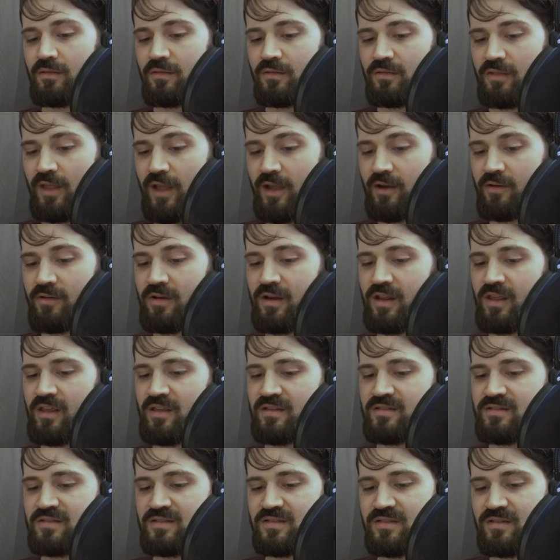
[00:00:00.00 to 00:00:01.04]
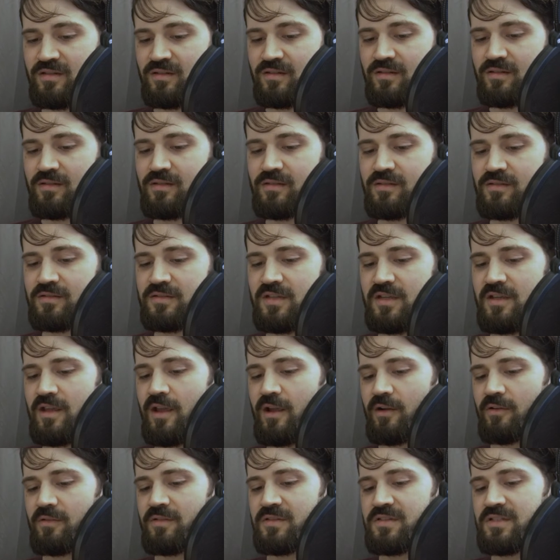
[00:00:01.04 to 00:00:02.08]
"There it is," De
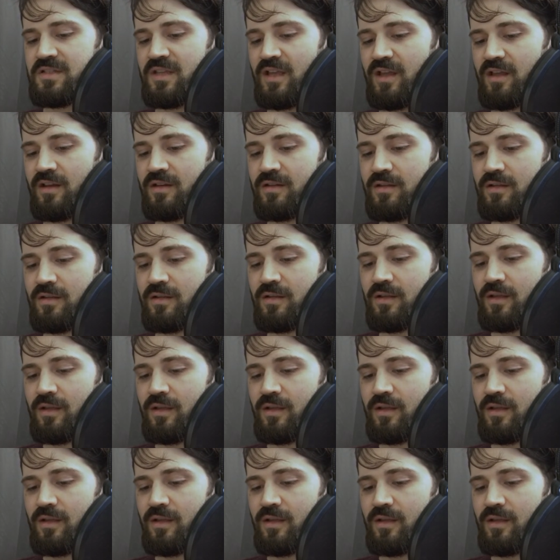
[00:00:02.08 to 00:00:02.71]
Guerin said.